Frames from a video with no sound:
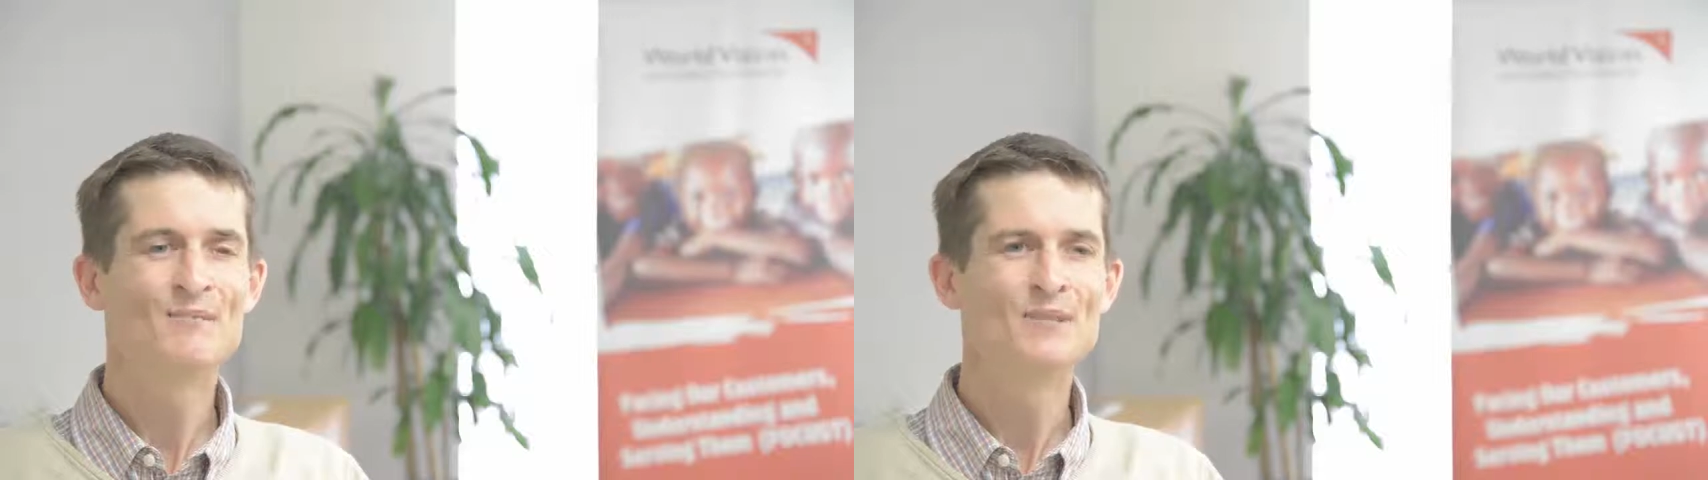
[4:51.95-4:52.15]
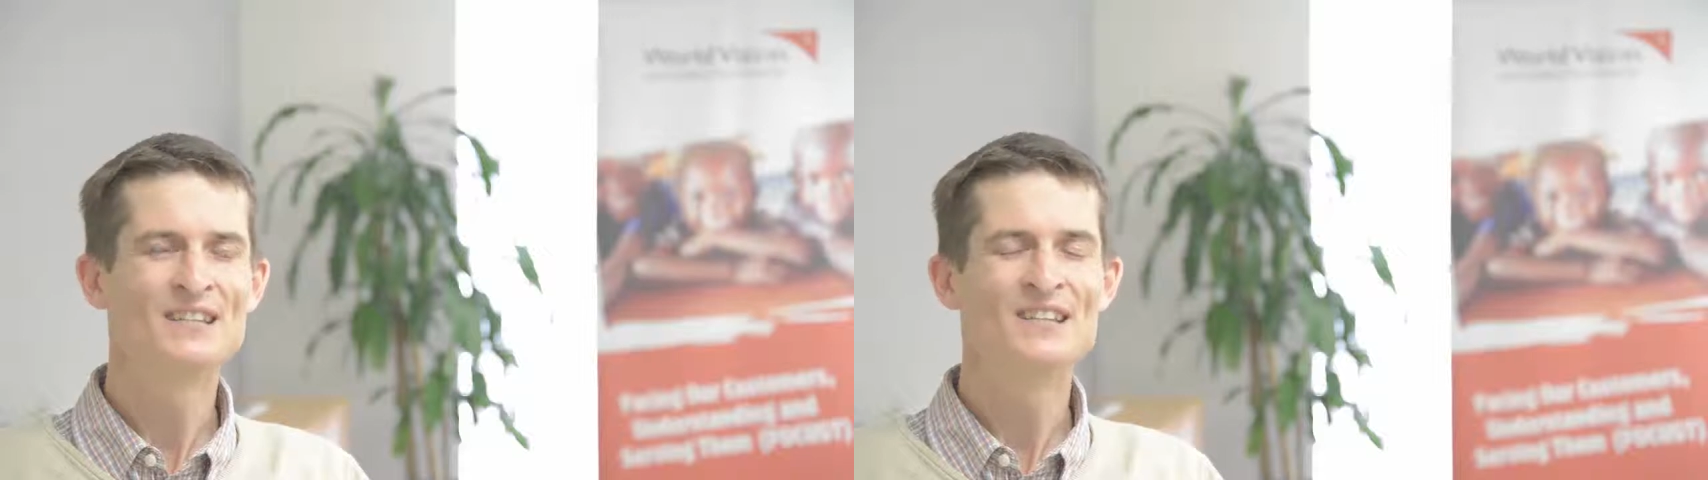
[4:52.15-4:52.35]

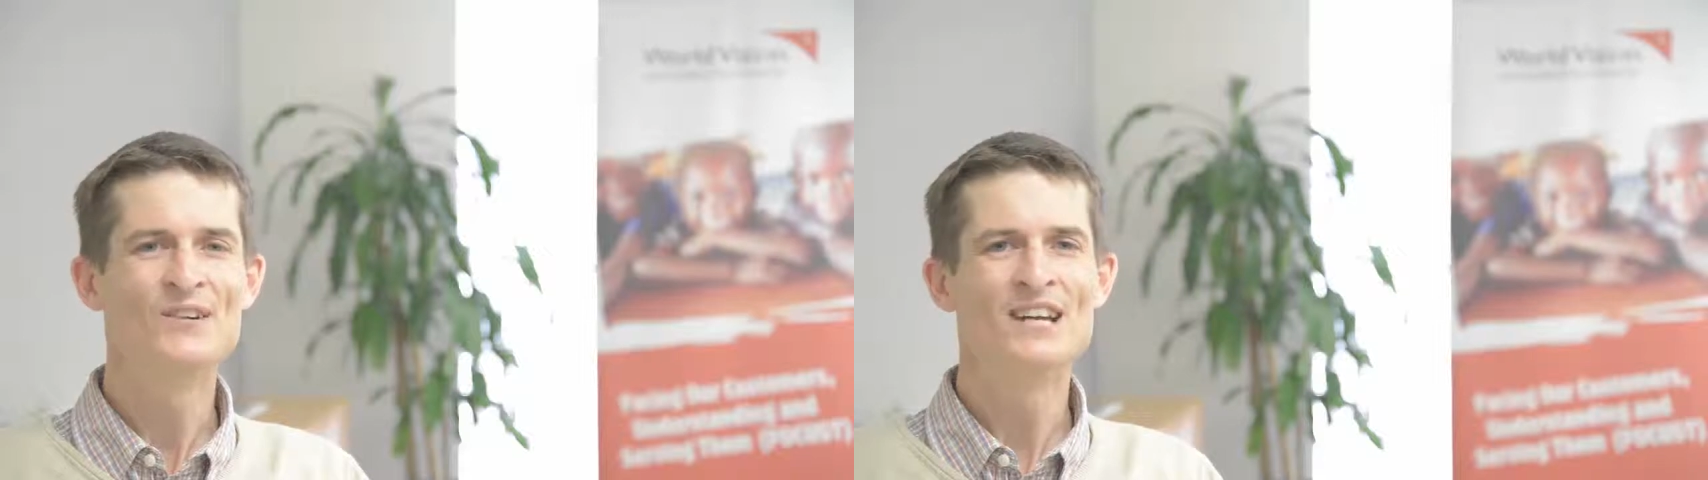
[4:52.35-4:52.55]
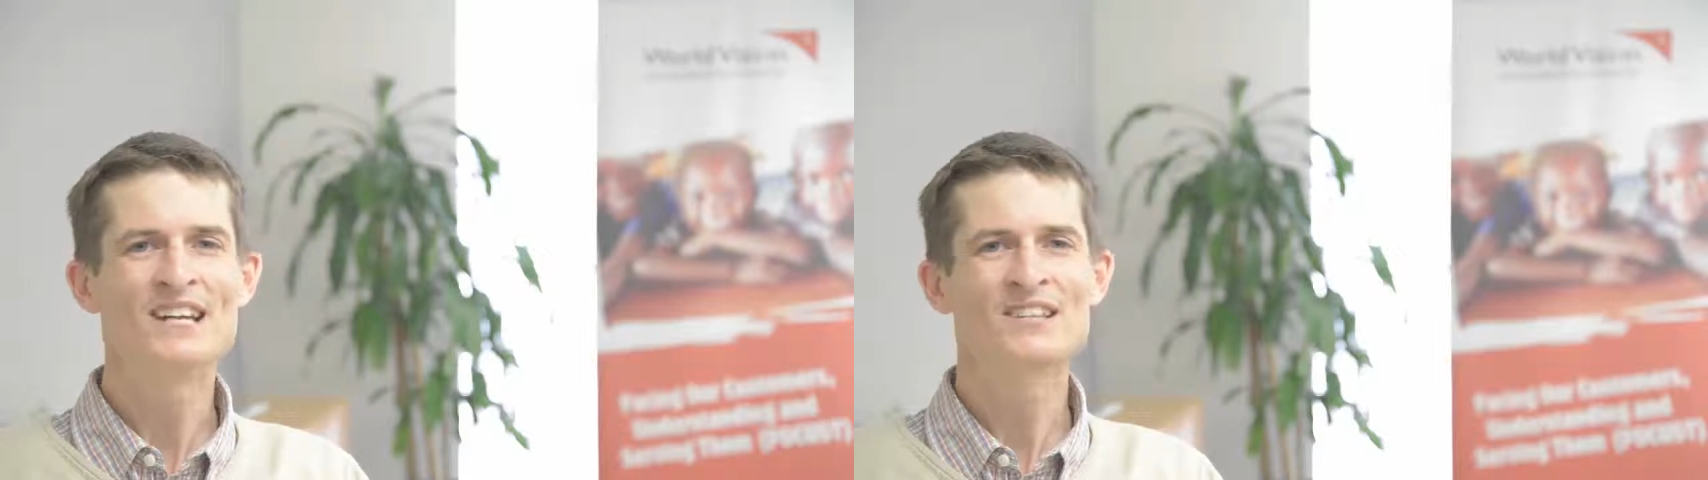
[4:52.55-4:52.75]
Committee,
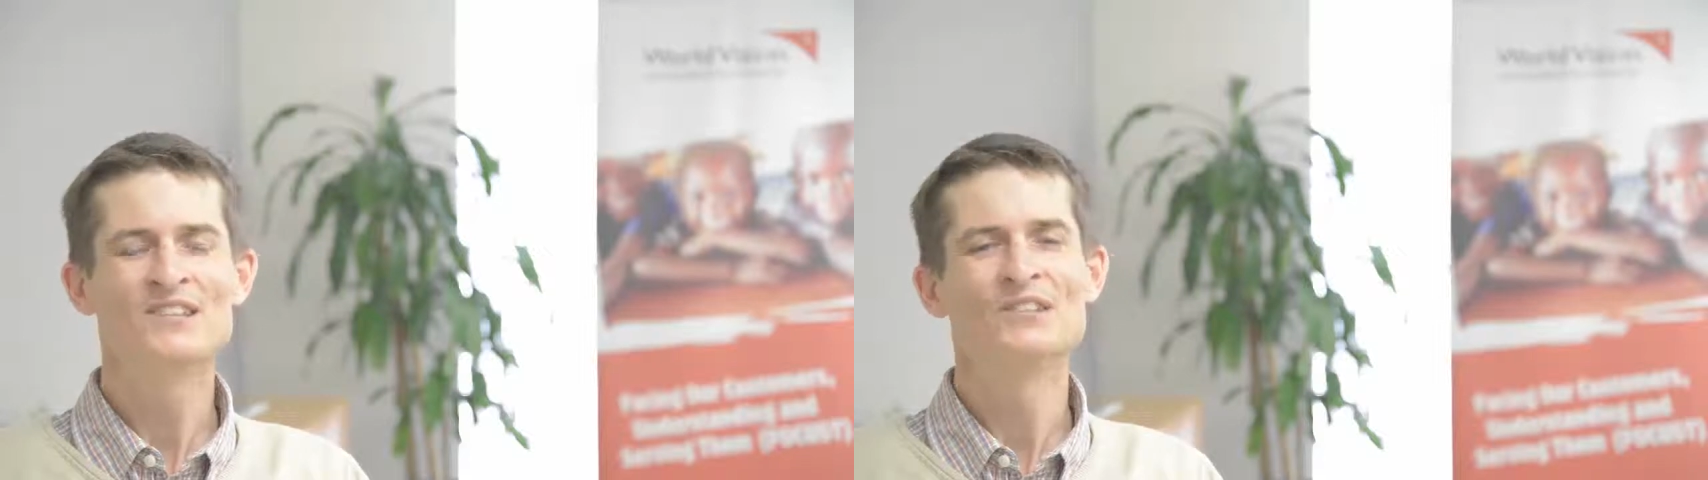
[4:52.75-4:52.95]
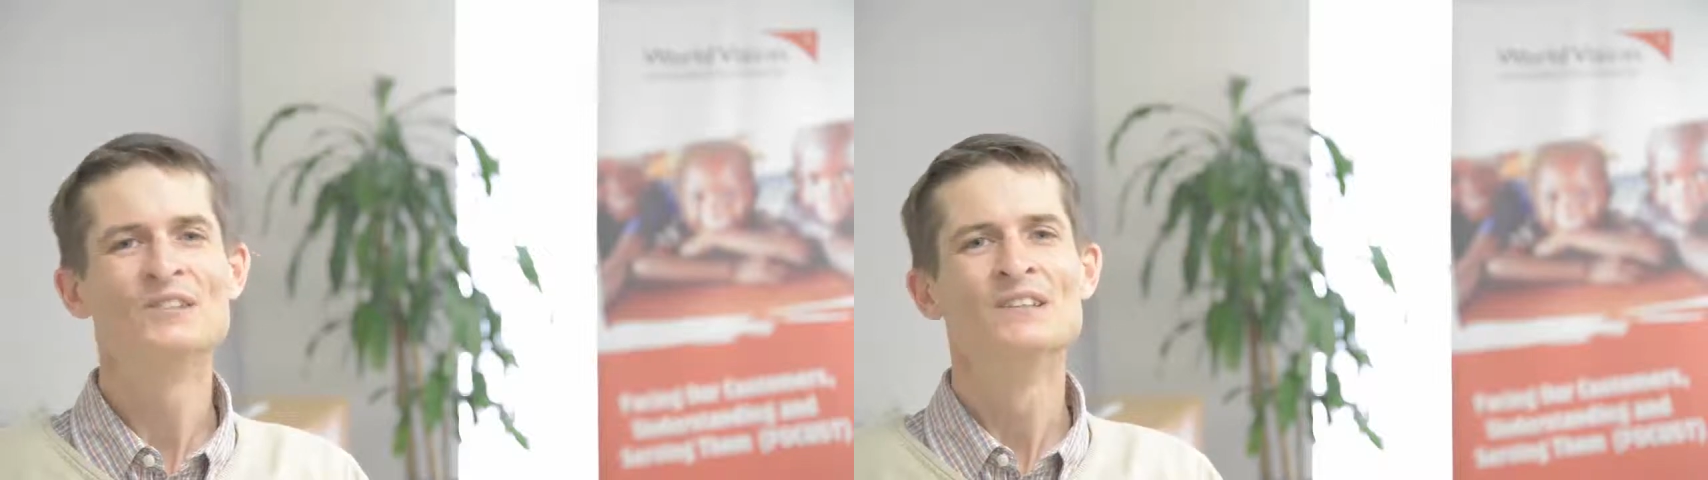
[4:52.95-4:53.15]

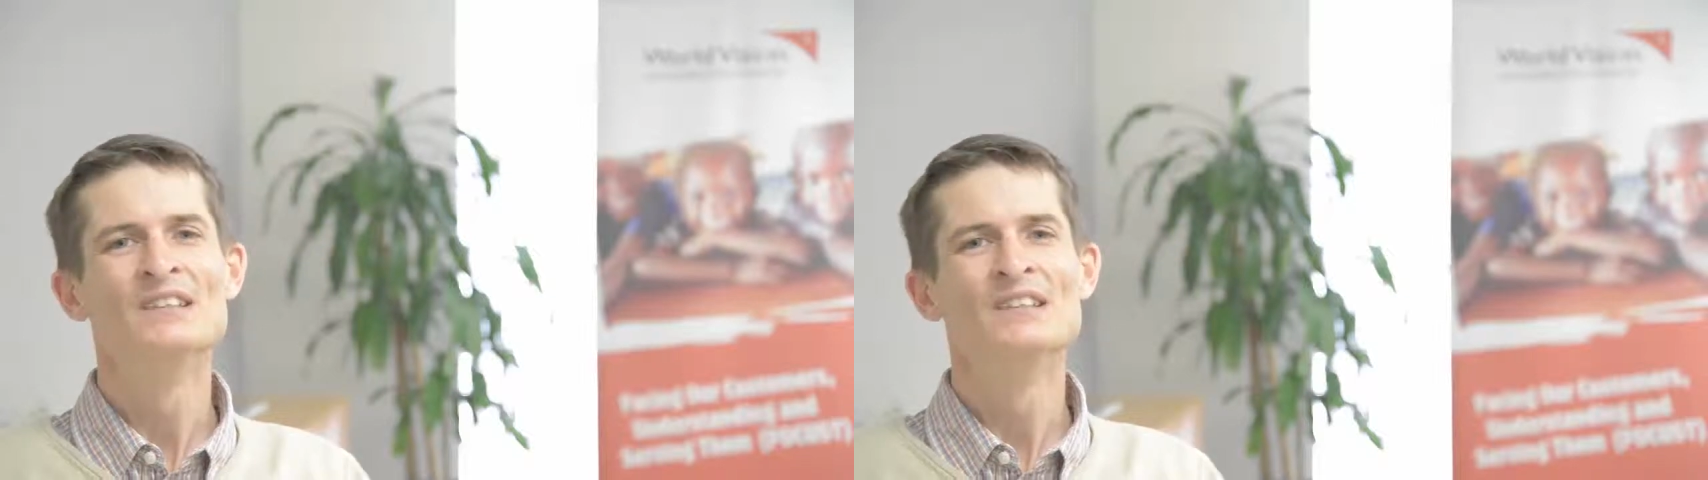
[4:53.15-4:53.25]
REACSO,